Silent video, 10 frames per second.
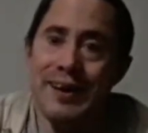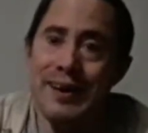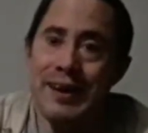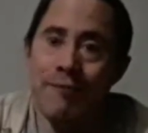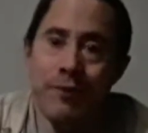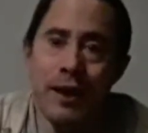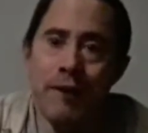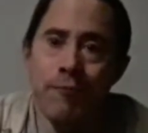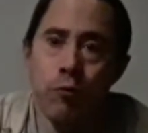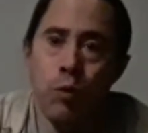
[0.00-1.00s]
if they
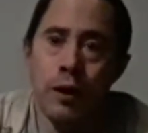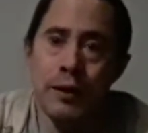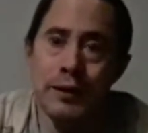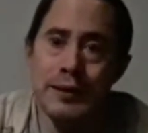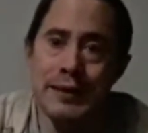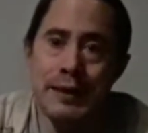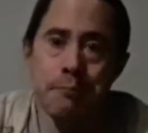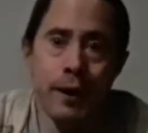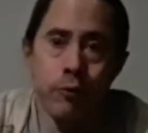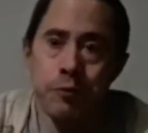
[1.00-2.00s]
ever wanted to get
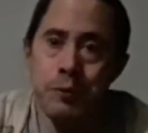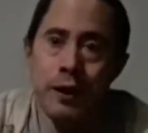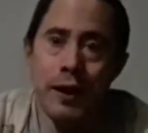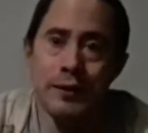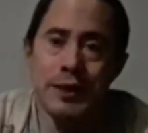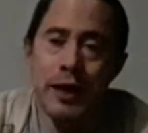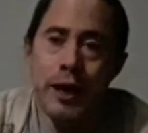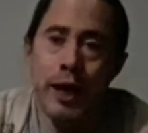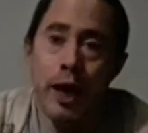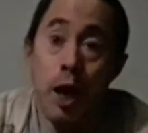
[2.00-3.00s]
back with me, I'd
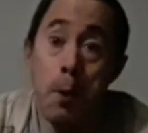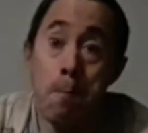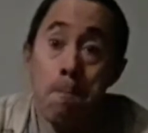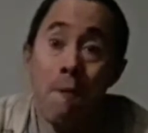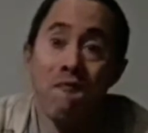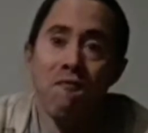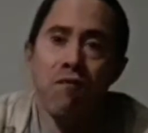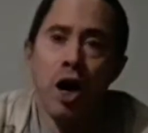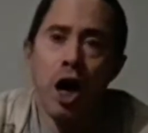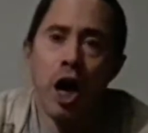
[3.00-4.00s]
say,
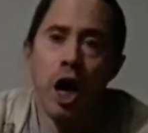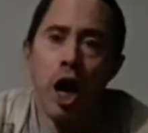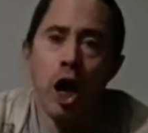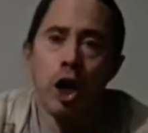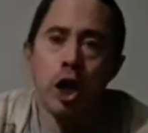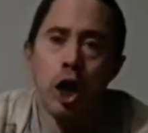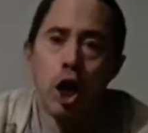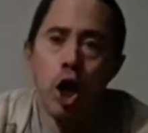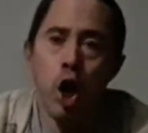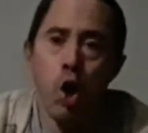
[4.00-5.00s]
fuck
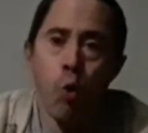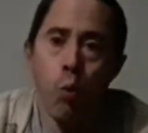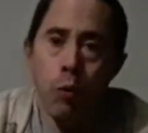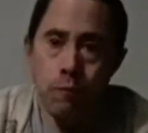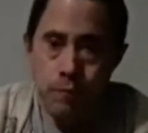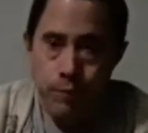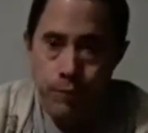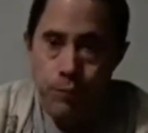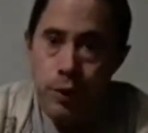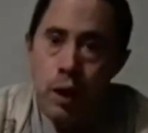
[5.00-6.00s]
no.
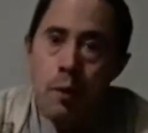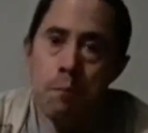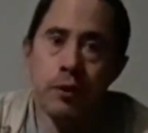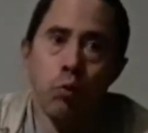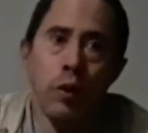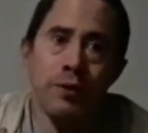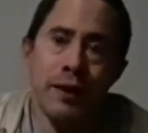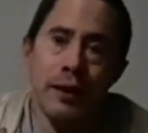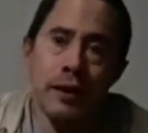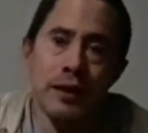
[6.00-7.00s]
But the one
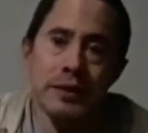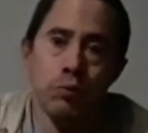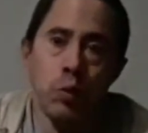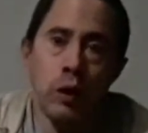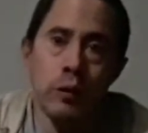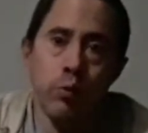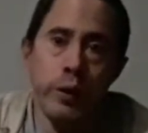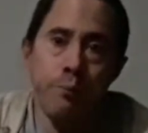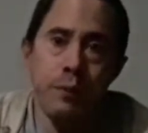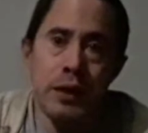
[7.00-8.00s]
thing is, what
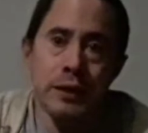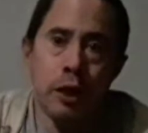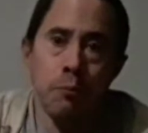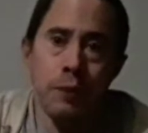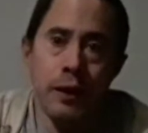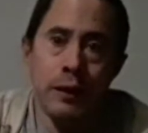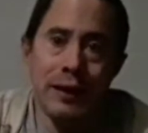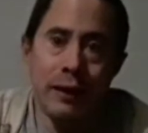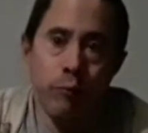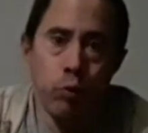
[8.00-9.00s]
we Mgtow
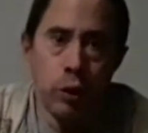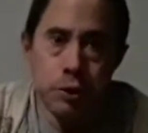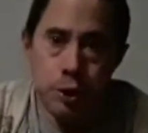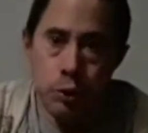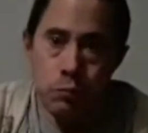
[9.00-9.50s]
men will do,